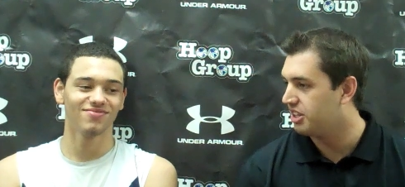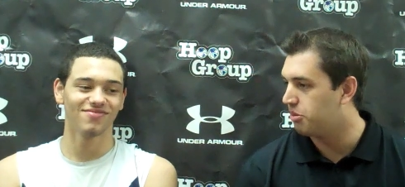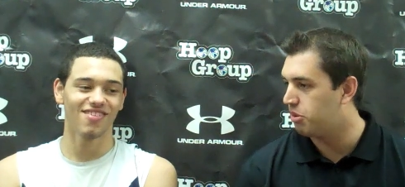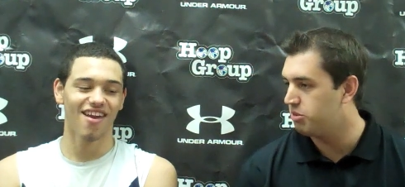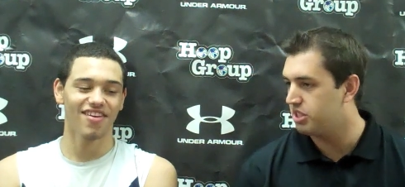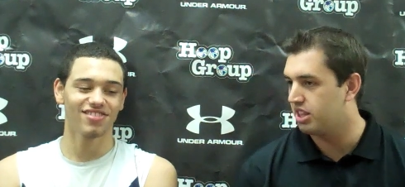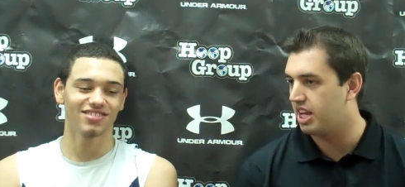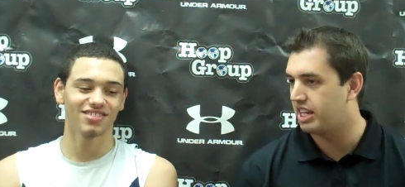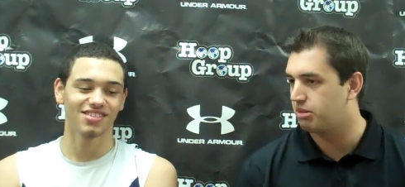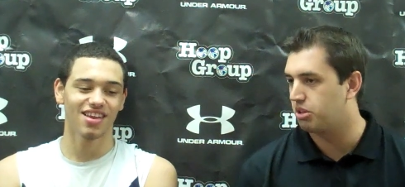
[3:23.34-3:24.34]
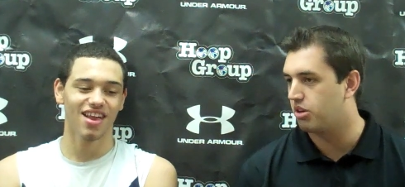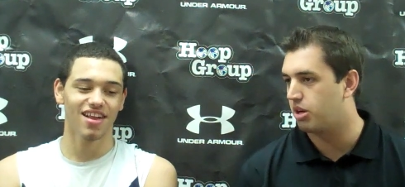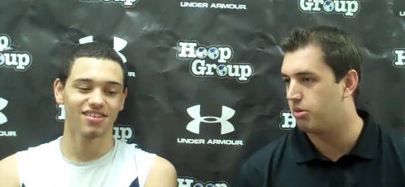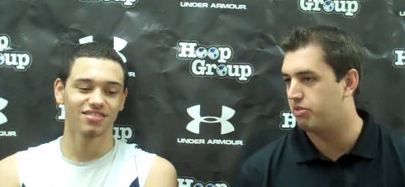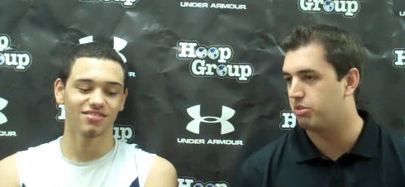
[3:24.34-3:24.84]
Speaker 1: And what was it like, you know,
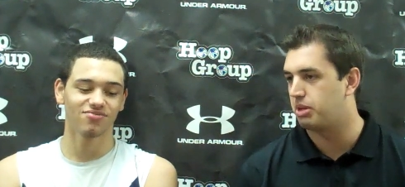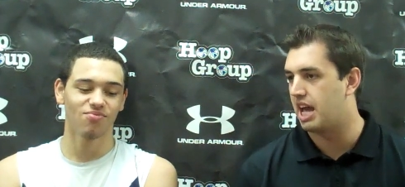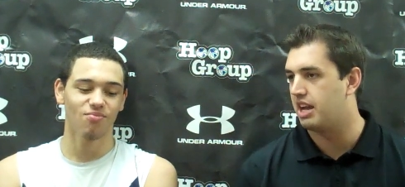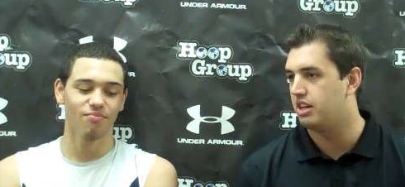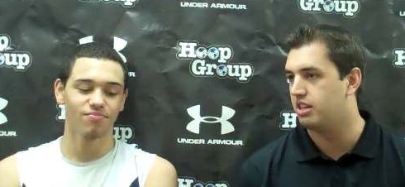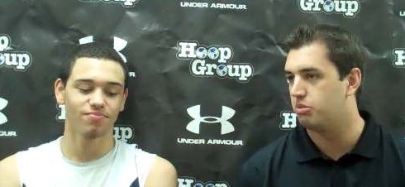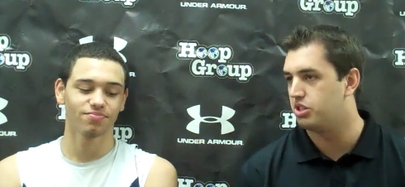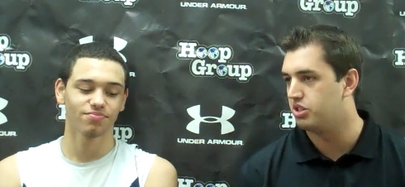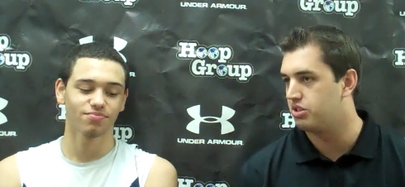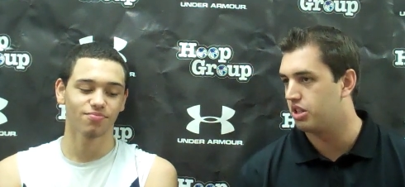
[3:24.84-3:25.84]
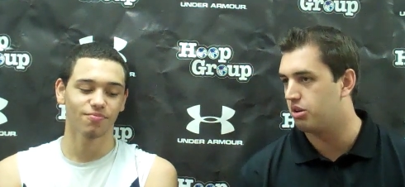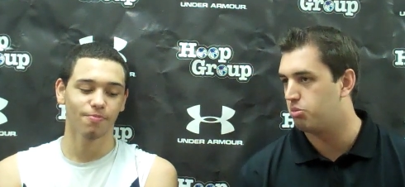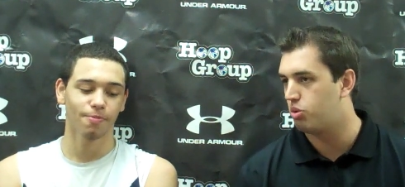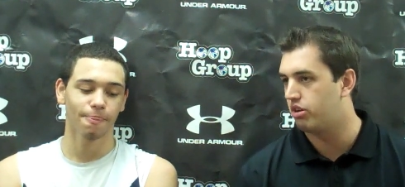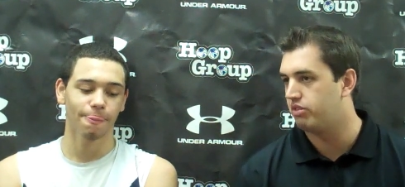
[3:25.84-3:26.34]
coming from Canada, which is, you know,
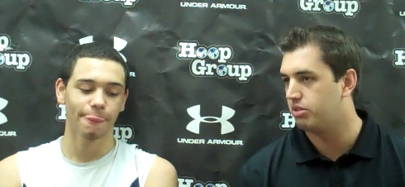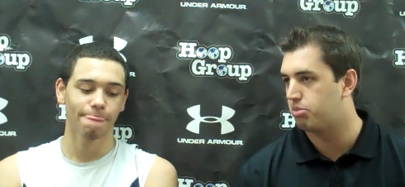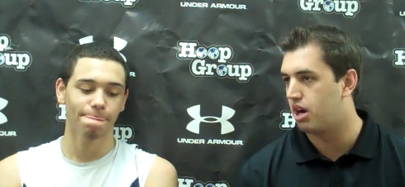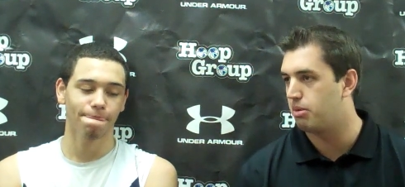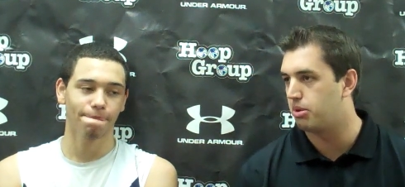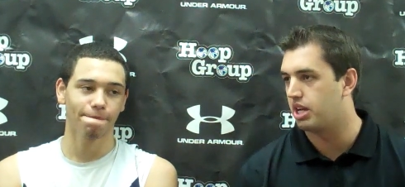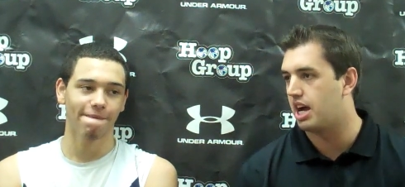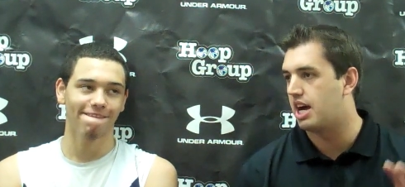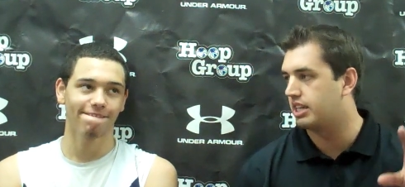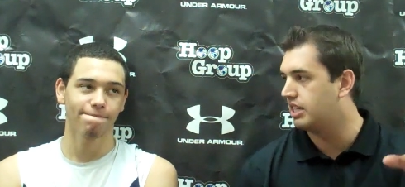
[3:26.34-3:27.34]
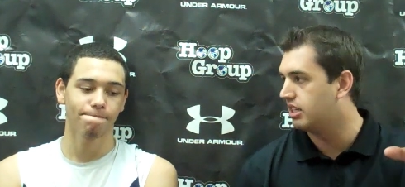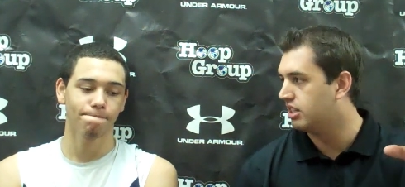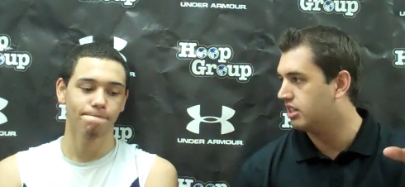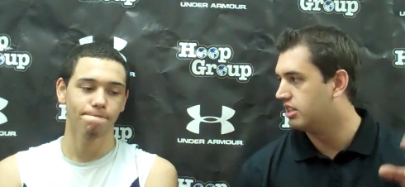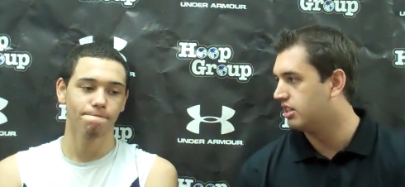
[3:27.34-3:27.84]
more of a primary hockey
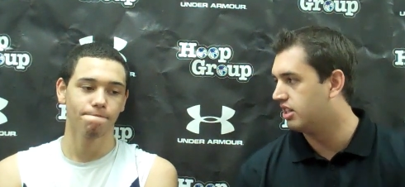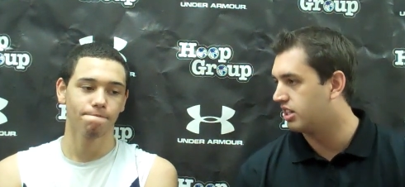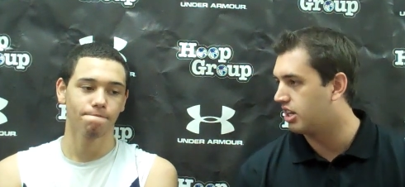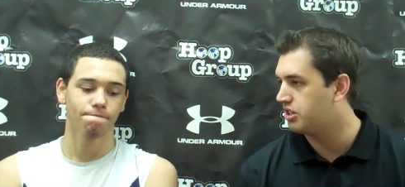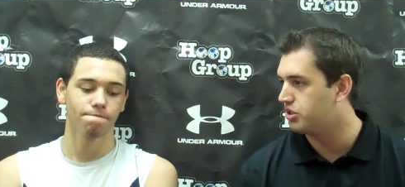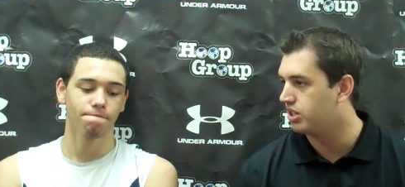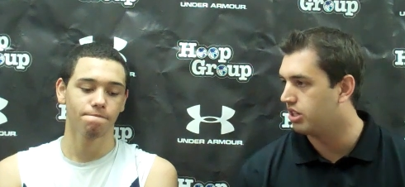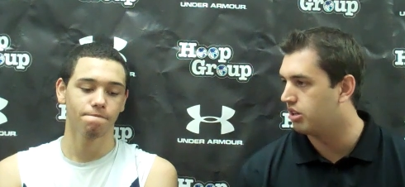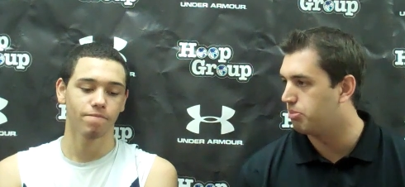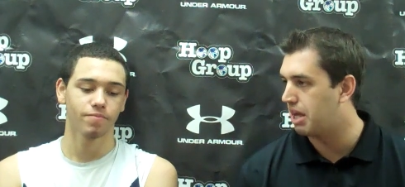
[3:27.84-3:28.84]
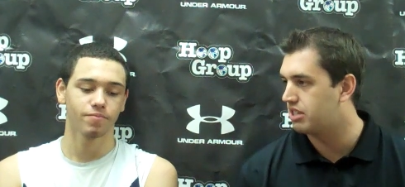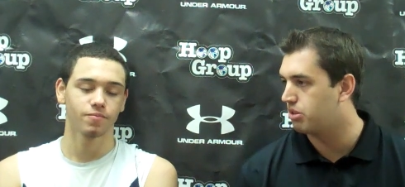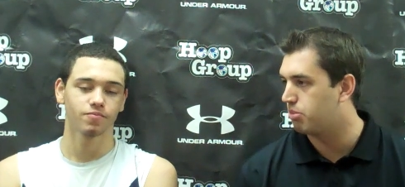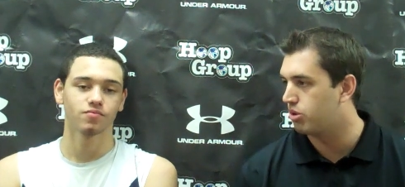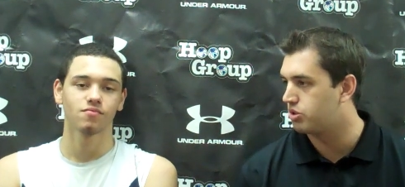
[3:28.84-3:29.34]
uh, country? You know,
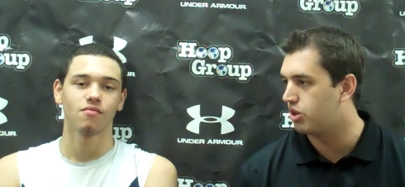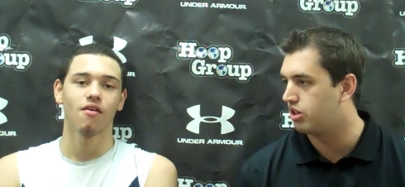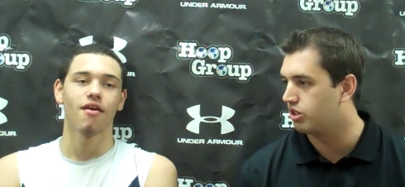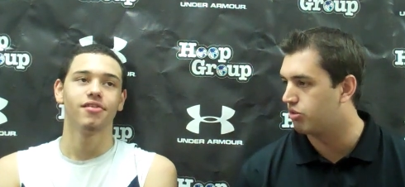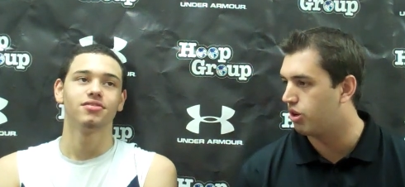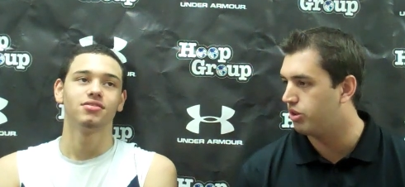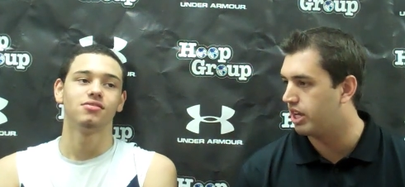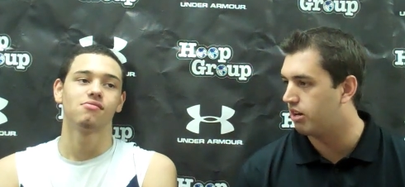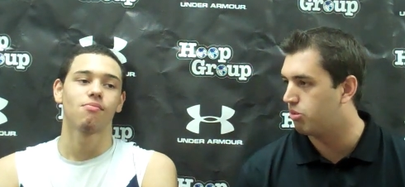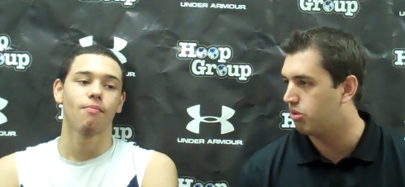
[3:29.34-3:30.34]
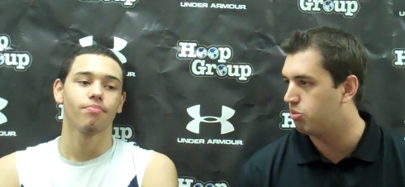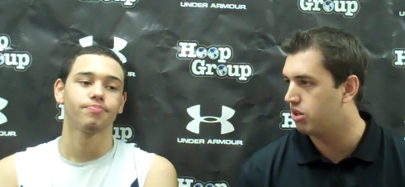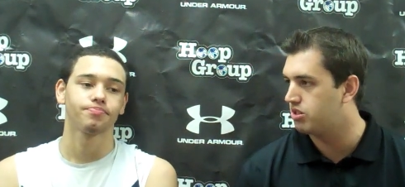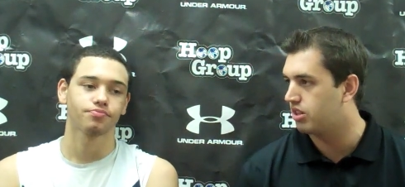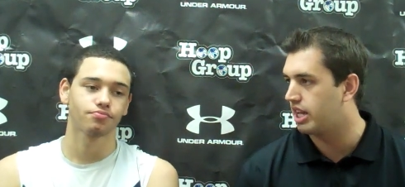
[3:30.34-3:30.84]
basketball is starting to grow there. What
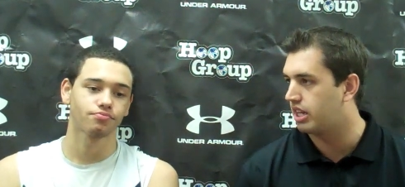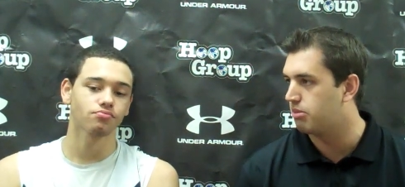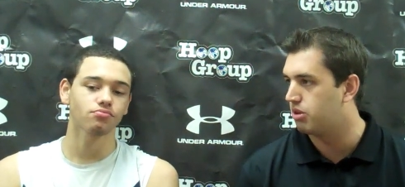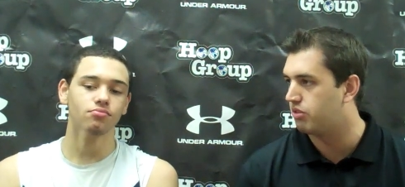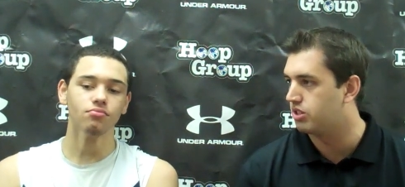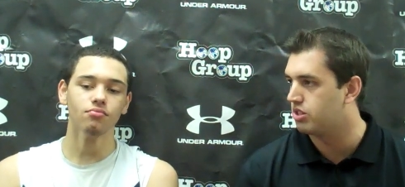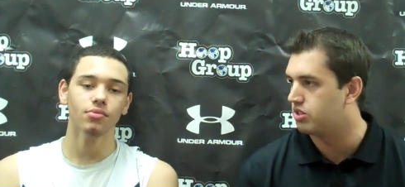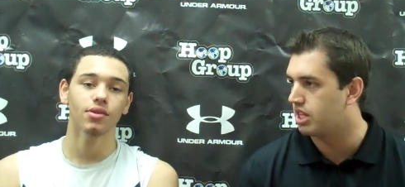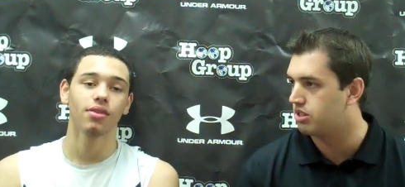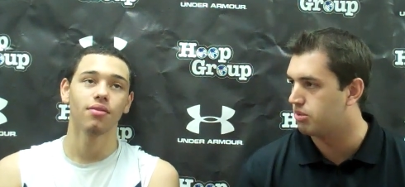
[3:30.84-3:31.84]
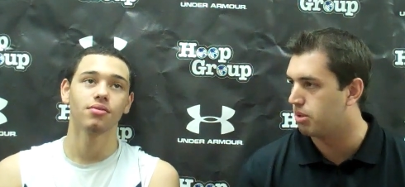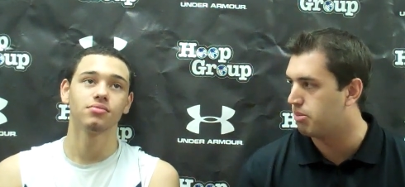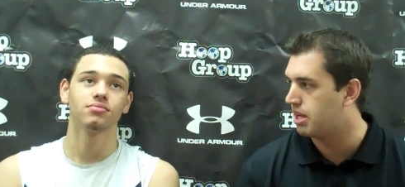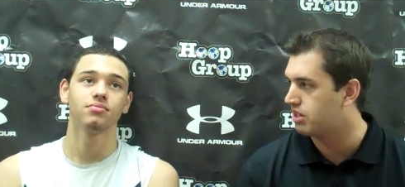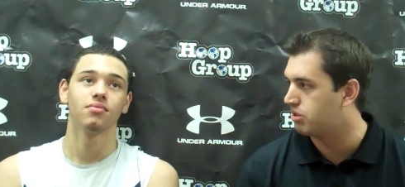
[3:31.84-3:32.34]
what is it like coming over to the States to play
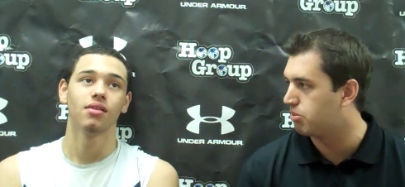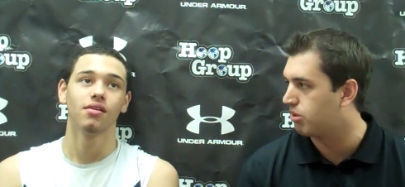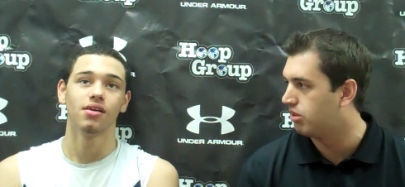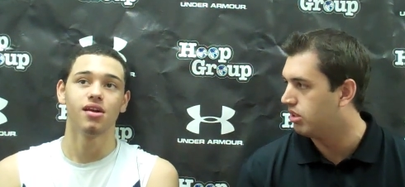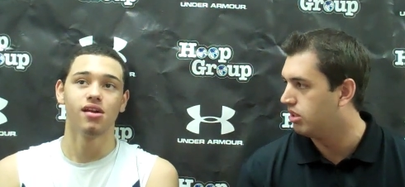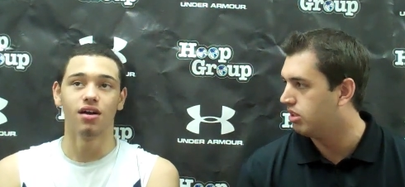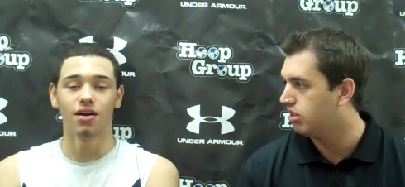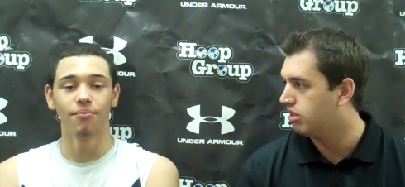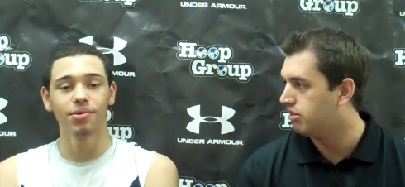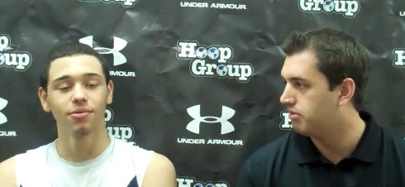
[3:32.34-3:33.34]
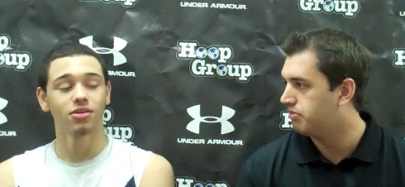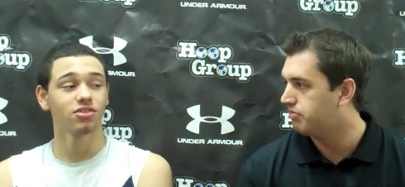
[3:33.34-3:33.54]
basketball?
Speaker 2: Um, people are